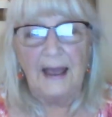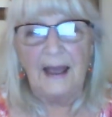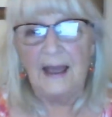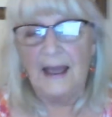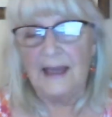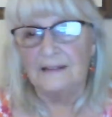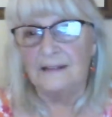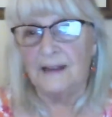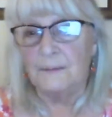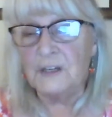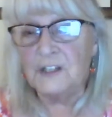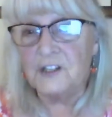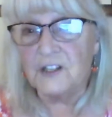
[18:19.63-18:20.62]
And let
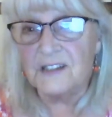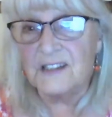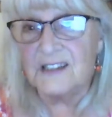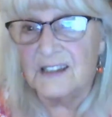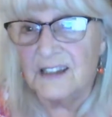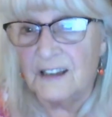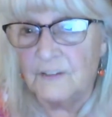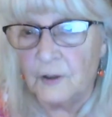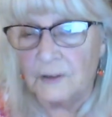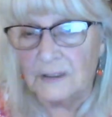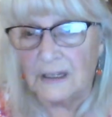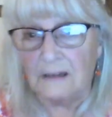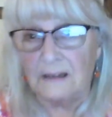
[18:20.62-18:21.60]
me just give you a
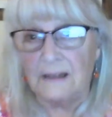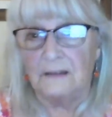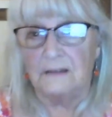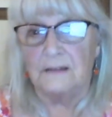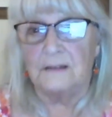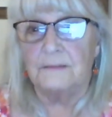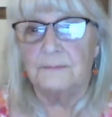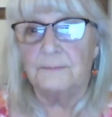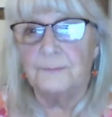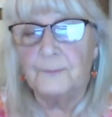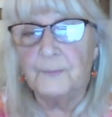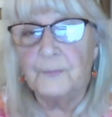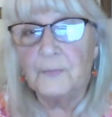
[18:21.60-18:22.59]
little hint.
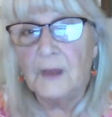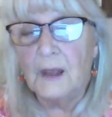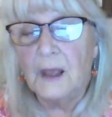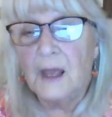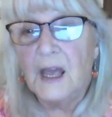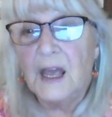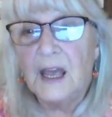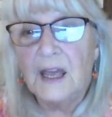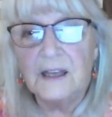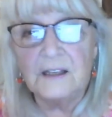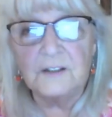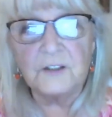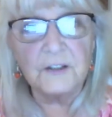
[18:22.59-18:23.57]

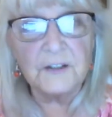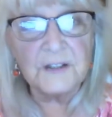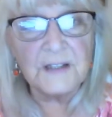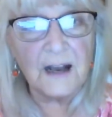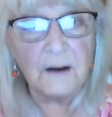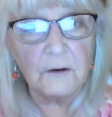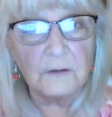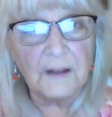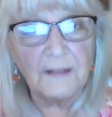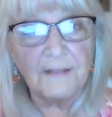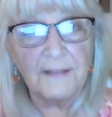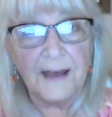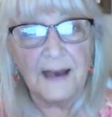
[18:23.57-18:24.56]
It turns out
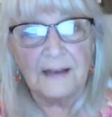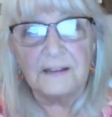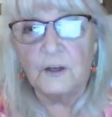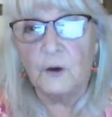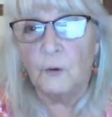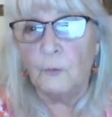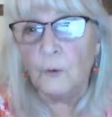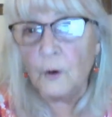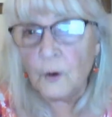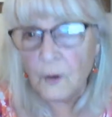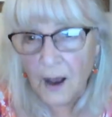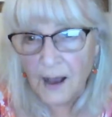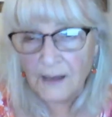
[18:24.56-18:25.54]
that
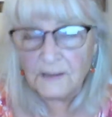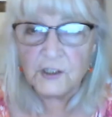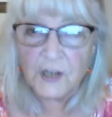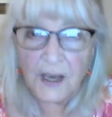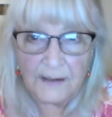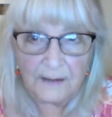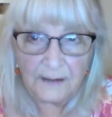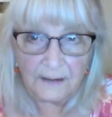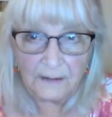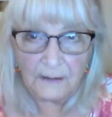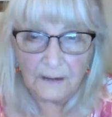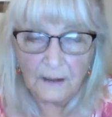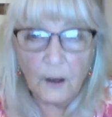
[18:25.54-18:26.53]
Wuhan, China,
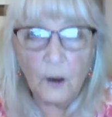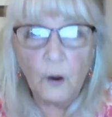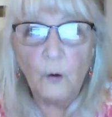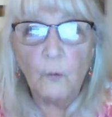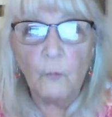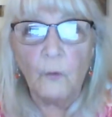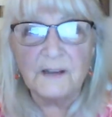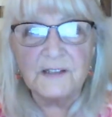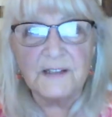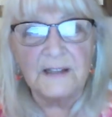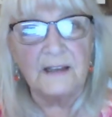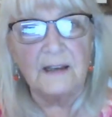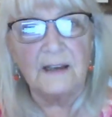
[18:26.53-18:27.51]
was
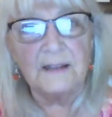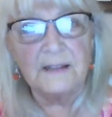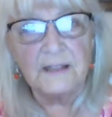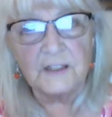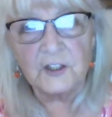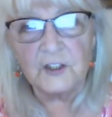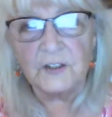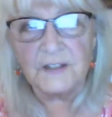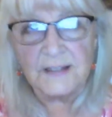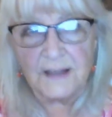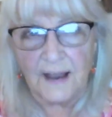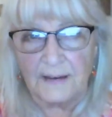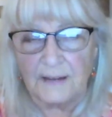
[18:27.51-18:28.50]
the initial
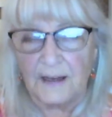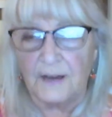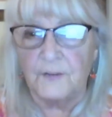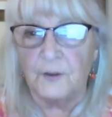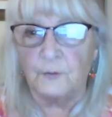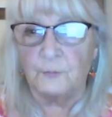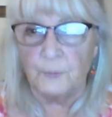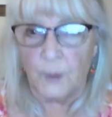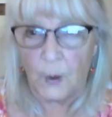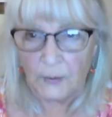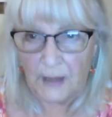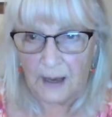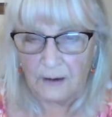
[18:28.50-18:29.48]
site of the
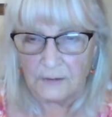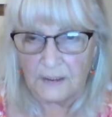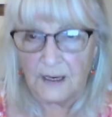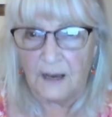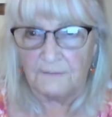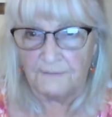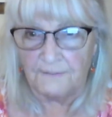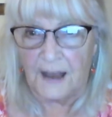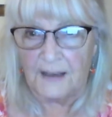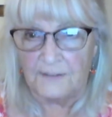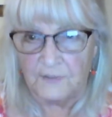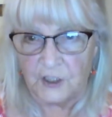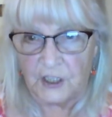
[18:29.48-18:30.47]
rollout of
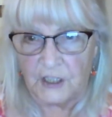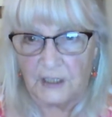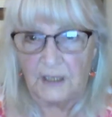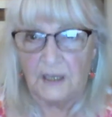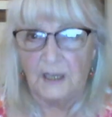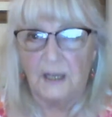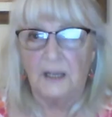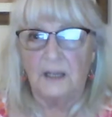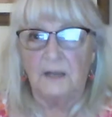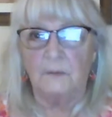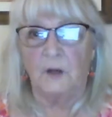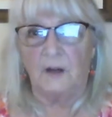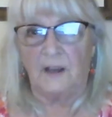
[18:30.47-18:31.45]
5G
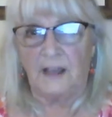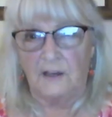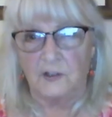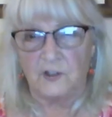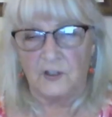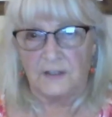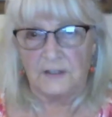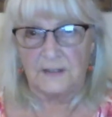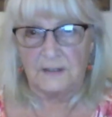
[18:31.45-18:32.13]
communications.